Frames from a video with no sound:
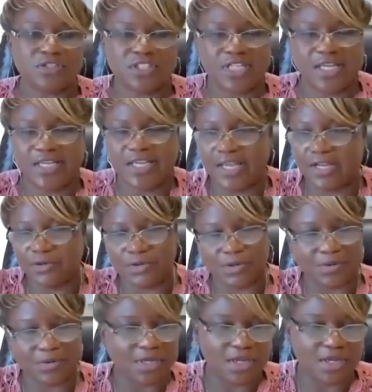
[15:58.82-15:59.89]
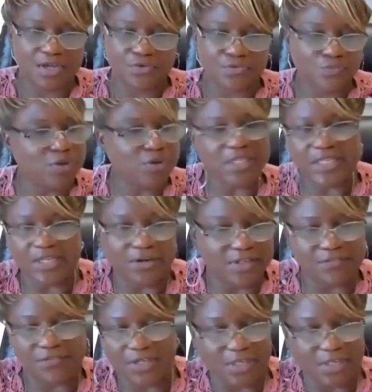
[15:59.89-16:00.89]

fall into that category really aren't